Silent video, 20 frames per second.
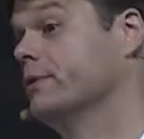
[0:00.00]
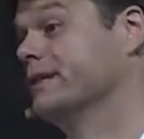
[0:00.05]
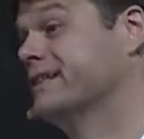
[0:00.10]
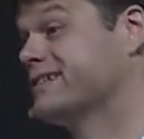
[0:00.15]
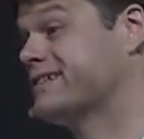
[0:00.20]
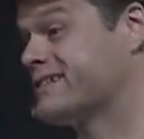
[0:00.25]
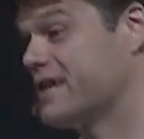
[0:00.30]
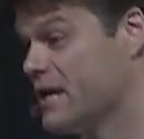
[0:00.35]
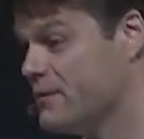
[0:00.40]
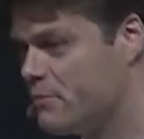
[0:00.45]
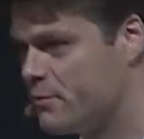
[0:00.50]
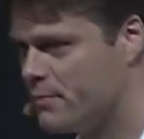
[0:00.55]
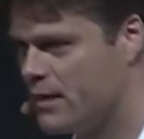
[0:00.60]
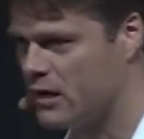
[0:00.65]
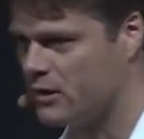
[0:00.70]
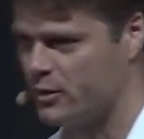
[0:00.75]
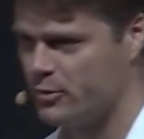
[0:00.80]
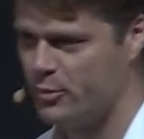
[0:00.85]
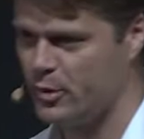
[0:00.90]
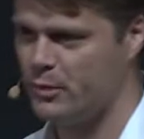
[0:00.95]
with the same
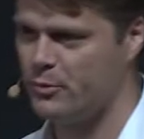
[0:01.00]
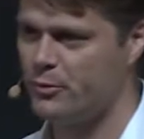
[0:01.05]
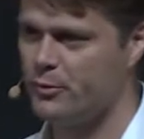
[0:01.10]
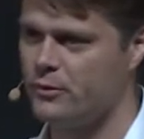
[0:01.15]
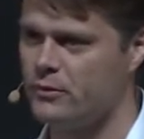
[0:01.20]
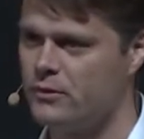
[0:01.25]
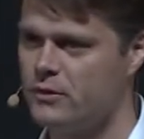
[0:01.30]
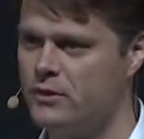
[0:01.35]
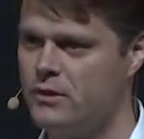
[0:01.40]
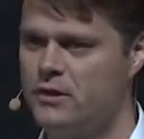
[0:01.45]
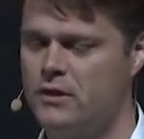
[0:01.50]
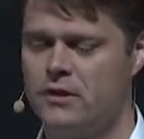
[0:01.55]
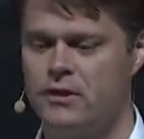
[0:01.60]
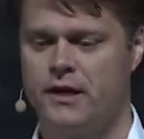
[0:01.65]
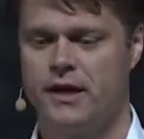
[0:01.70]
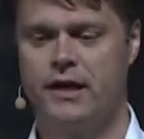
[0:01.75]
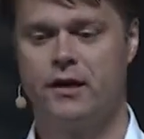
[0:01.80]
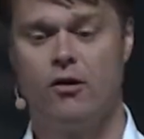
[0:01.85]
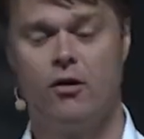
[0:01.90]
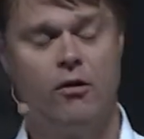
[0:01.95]
amount of people.
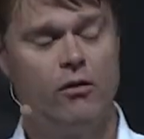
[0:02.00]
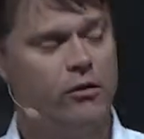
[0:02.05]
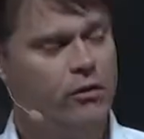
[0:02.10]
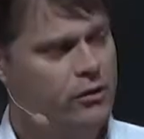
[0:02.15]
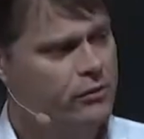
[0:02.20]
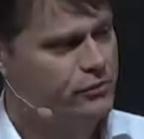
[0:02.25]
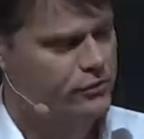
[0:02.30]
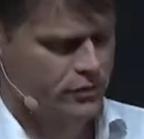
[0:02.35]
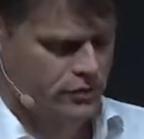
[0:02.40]
And all of